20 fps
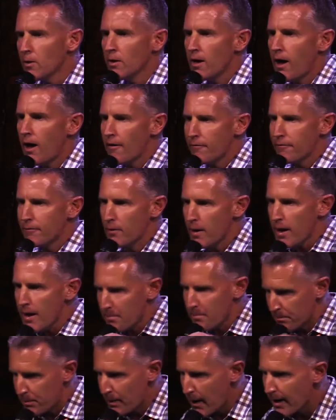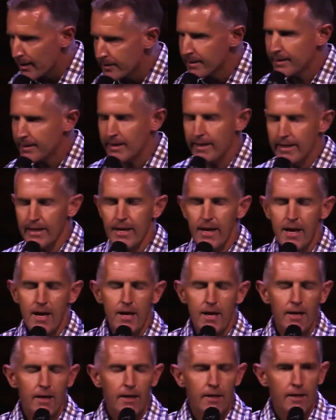life where practically
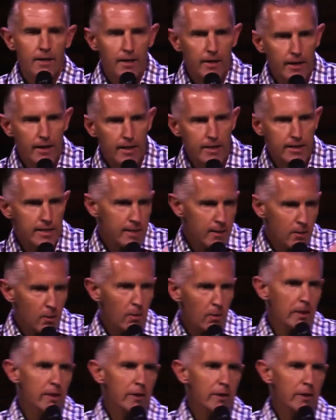is he calling